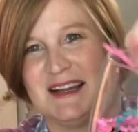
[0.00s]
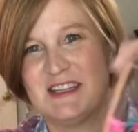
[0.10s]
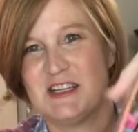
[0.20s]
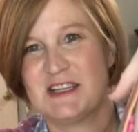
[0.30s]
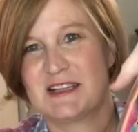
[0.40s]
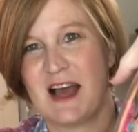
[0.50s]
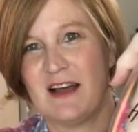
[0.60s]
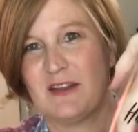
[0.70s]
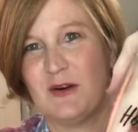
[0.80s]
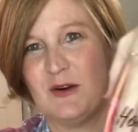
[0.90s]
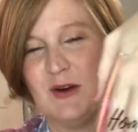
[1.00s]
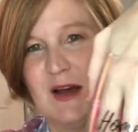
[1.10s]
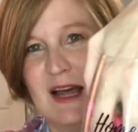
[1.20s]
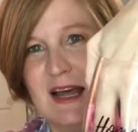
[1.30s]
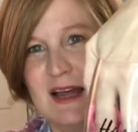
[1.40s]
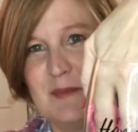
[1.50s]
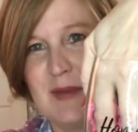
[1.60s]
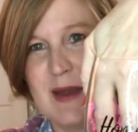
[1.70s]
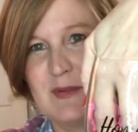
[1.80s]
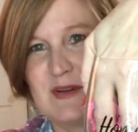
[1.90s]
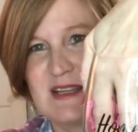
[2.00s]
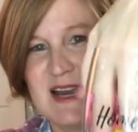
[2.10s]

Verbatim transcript: She just got little papers